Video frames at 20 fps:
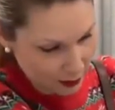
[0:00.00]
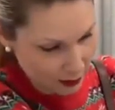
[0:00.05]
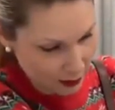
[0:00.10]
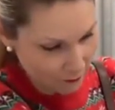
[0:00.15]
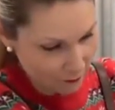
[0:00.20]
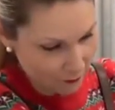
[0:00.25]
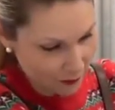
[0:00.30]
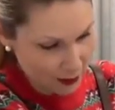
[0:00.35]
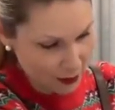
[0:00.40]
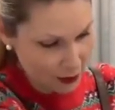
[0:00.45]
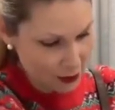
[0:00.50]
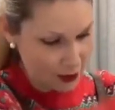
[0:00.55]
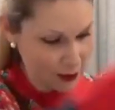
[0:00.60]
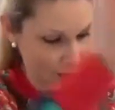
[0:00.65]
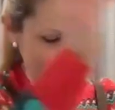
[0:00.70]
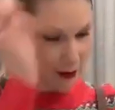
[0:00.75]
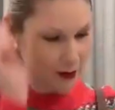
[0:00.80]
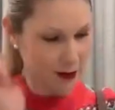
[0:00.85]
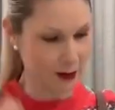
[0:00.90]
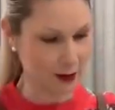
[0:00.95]
and
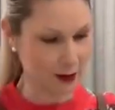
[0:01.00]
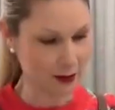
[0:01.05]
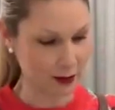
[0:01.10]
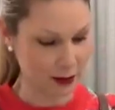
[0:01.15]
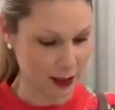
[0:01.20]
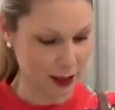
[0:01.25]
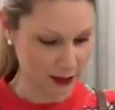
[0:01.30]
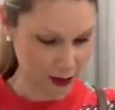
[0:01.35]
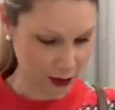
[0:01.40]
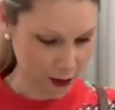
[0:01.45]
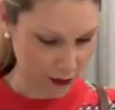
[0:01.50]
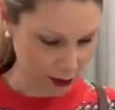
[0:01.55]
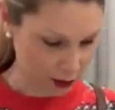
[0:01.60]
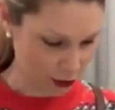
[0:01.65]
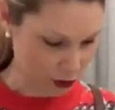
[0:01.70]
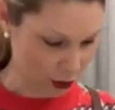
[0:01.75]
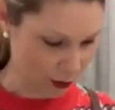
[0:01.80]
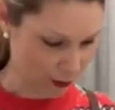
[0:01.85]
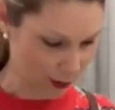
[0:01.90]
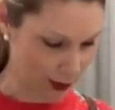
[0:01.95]
finished. That's going
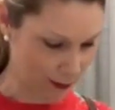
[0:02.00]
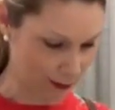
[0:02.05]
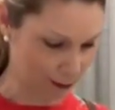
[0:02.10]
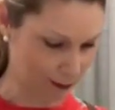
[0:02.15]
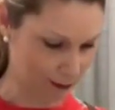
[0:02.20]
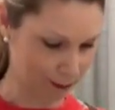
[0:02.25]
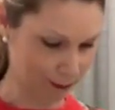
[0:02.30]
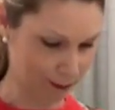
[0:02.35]
to chop up.